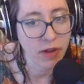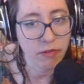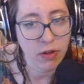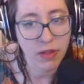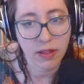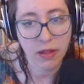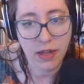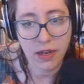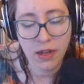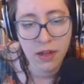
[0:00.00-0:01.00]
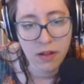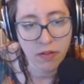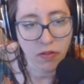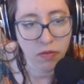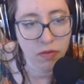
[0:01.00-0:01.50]
everything
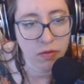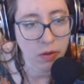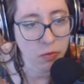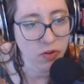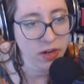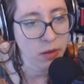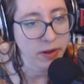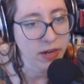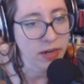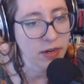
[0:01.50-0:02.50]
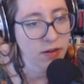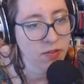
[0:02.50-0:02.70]
that we're talking about here.